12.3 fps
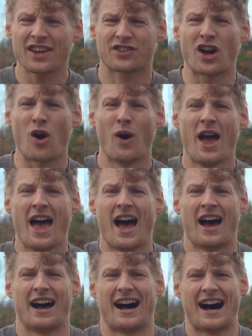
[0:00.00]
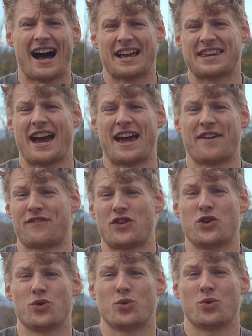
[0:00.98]
So yeah, if
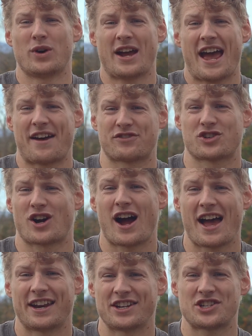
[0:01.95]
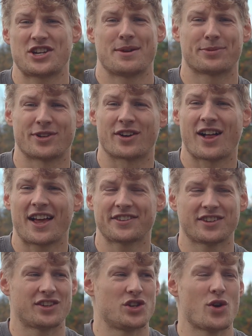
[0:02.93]
you have tried cheap
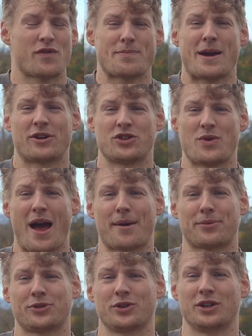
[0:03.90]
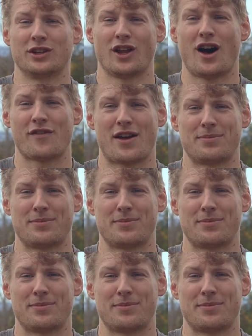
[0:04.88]
sunglasses and you have a pair that you absolutely love,